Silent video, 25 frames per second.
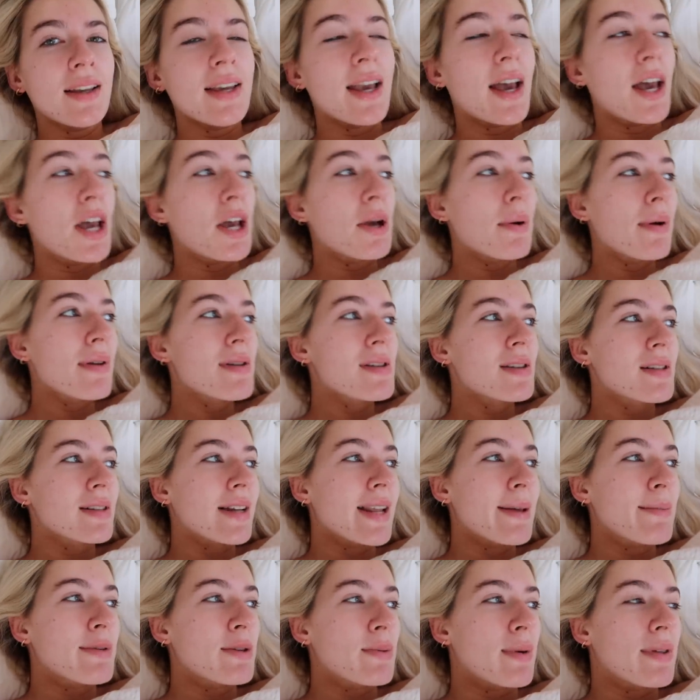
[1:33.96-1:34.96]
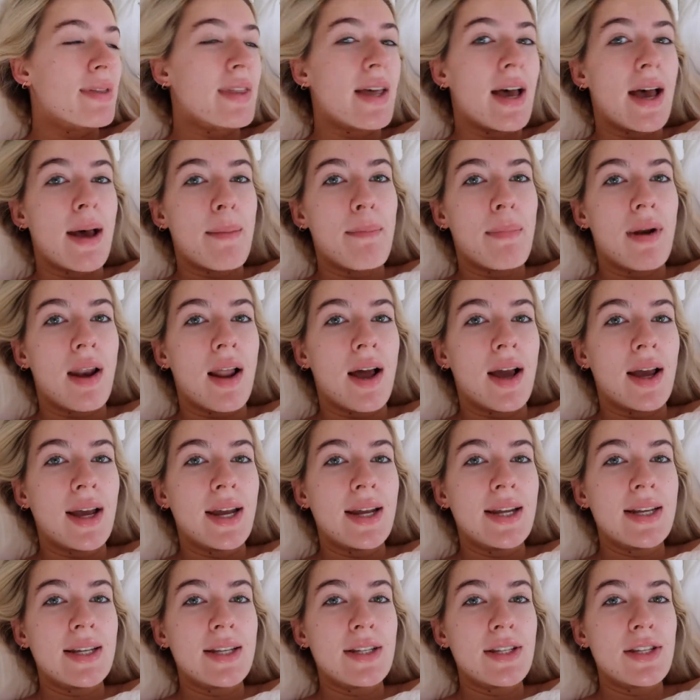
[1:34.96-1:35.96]
Yeah, who else sleeps with their
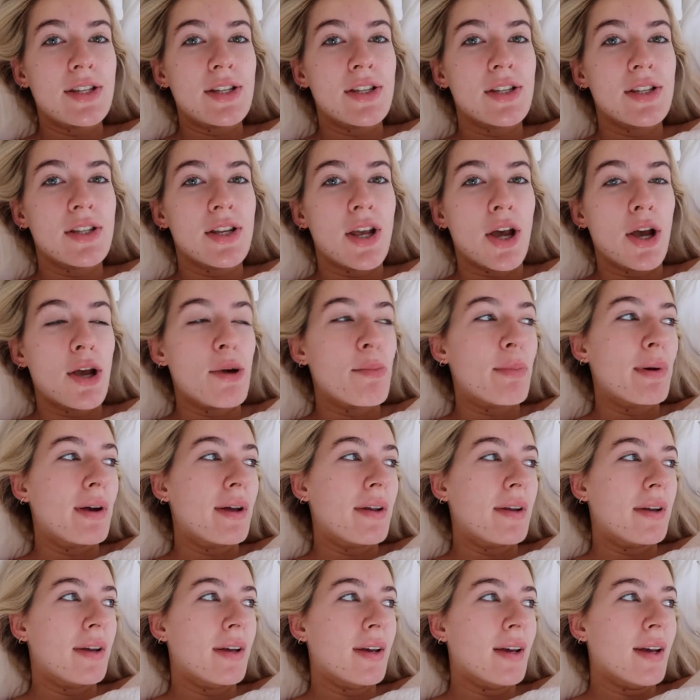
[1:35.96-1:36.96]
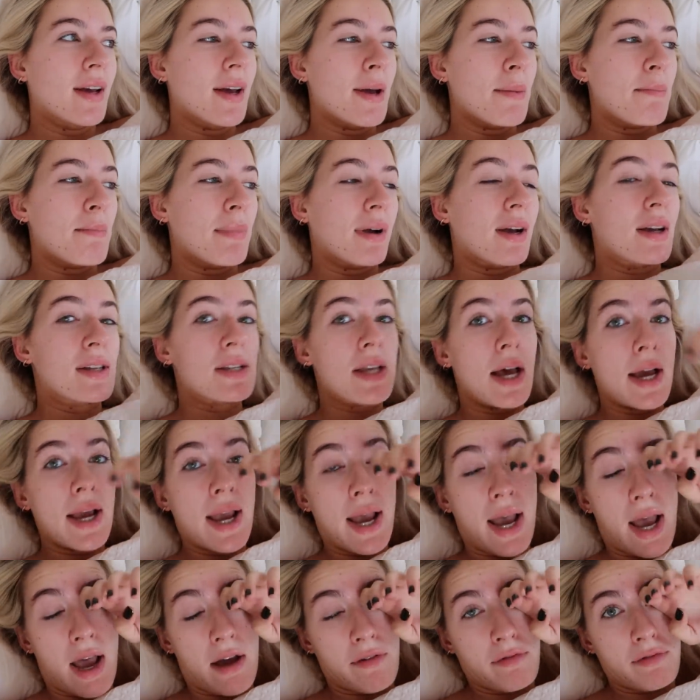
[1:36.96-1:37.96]
blinds open? Because I
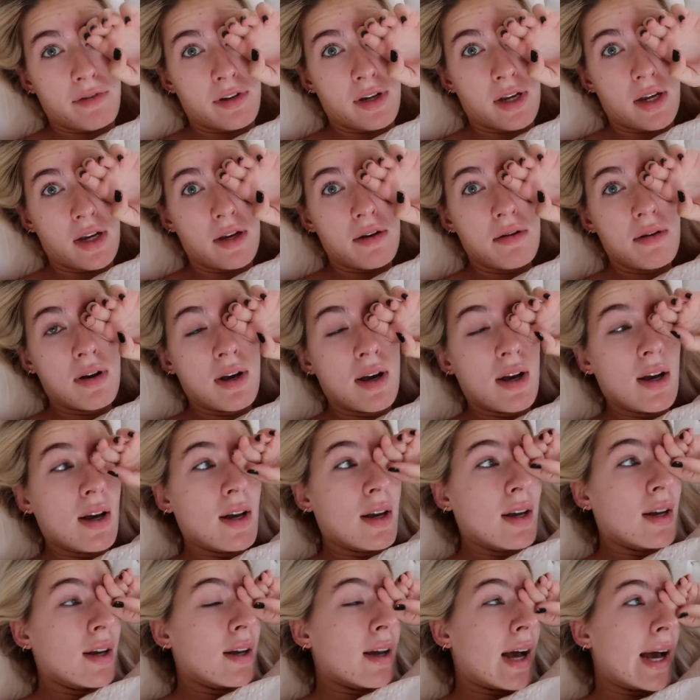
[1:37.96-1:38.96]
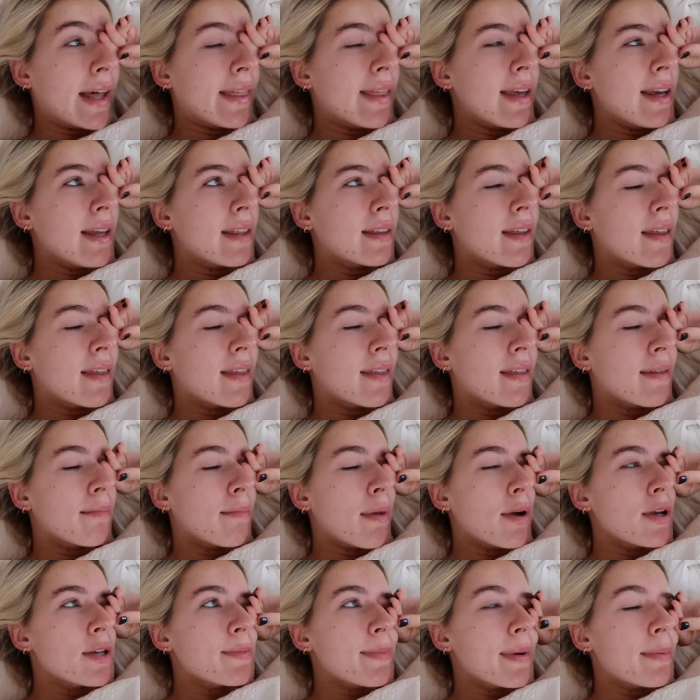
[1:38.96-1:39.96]
have to. I think
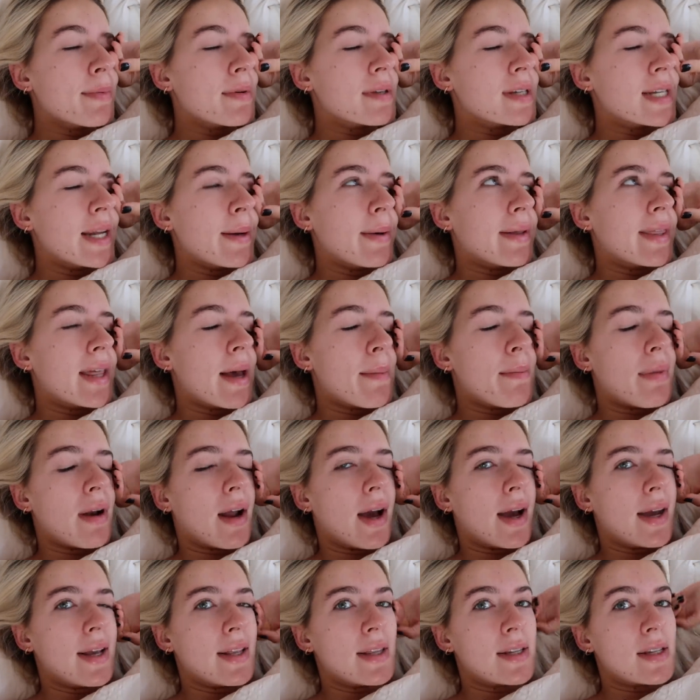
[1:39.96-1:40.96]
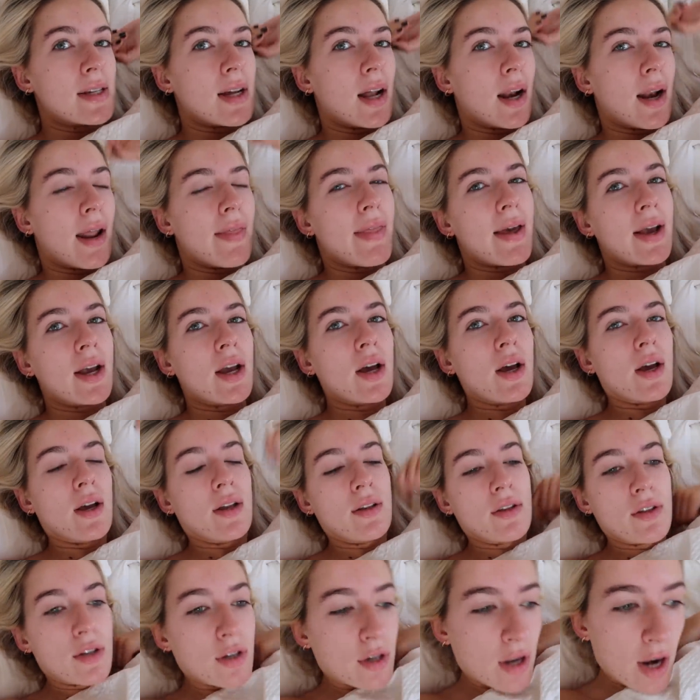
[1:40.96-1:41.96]
most people sleep with their blinds, like their
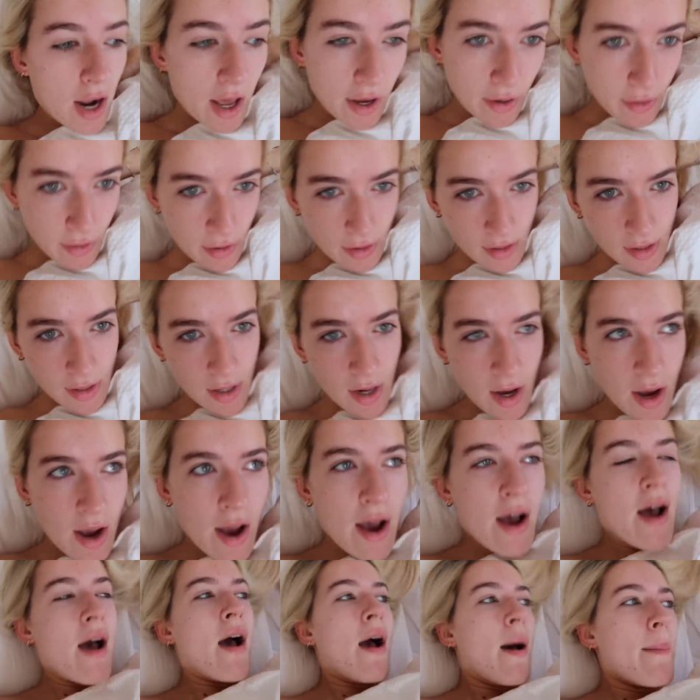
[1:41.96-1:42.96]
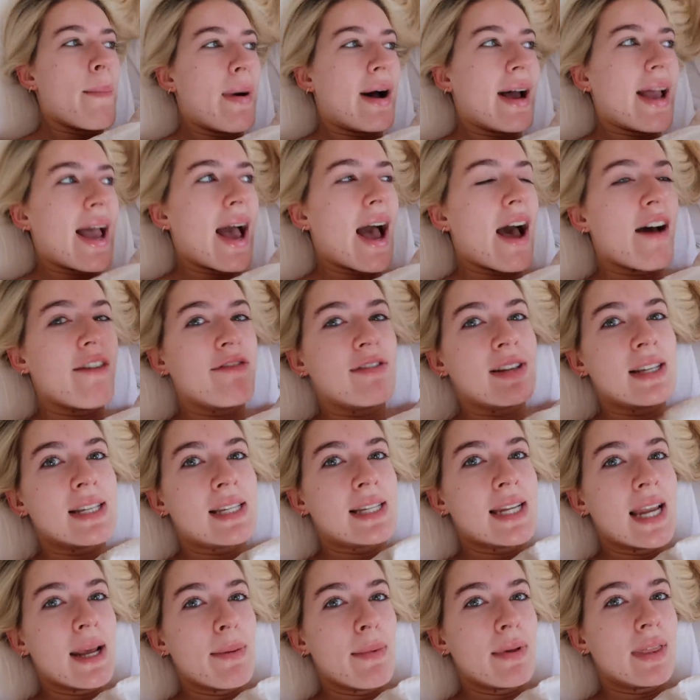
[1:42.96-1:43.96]
curtains closed. But I have to
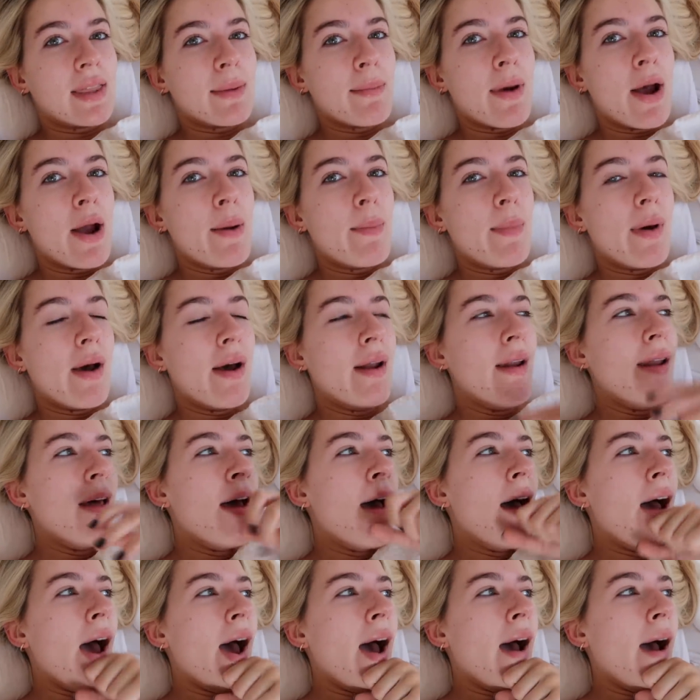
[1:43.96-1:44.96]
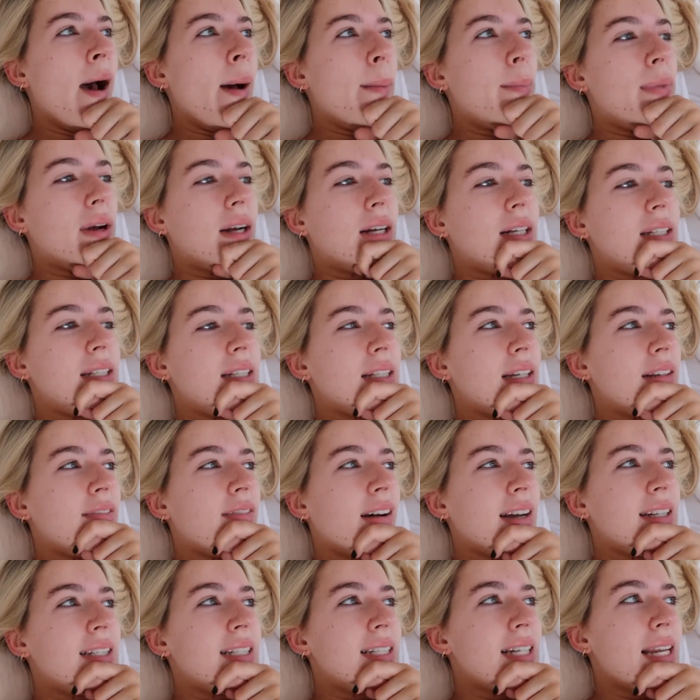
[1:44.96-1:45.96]
sleep with them open. Because
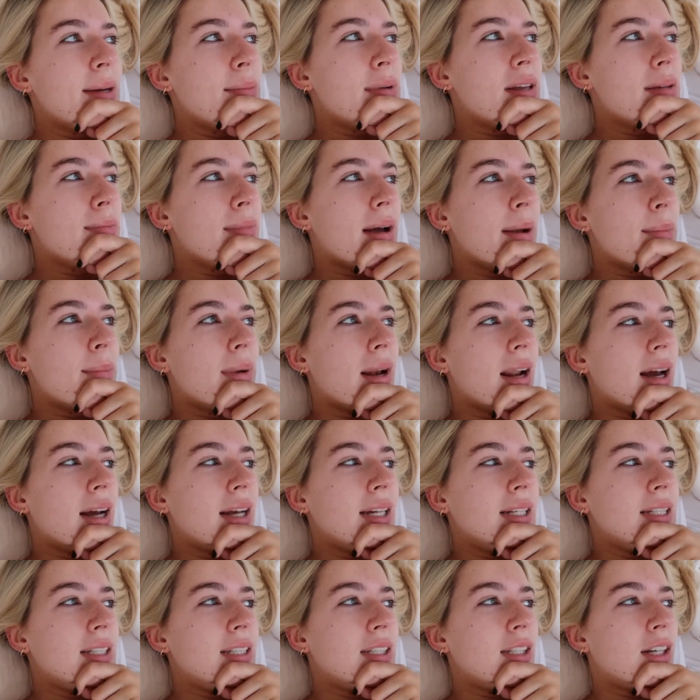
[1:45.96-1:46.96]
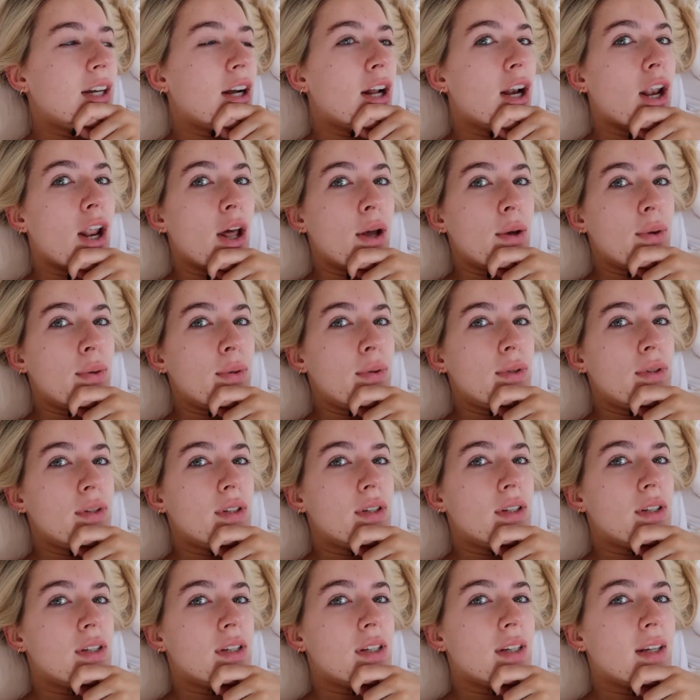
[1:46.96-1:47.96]
if I sleep with my blinds
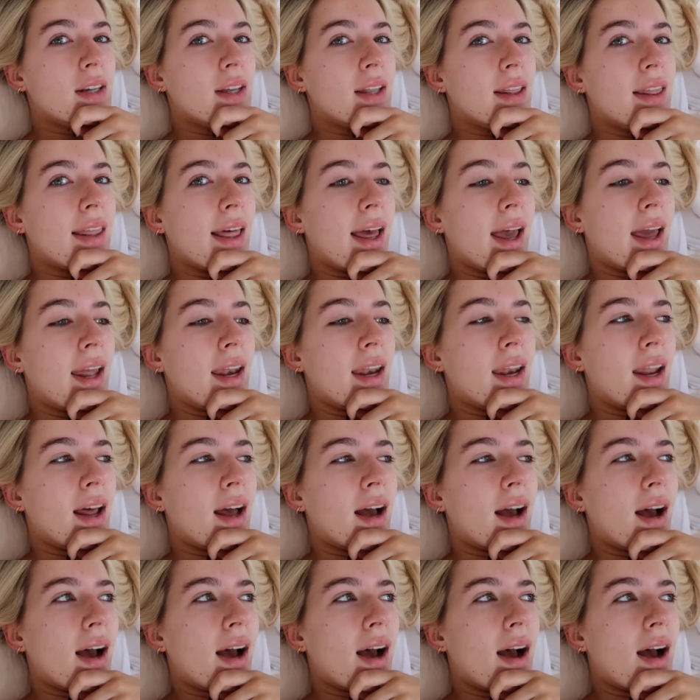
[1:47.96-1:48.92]
closed, then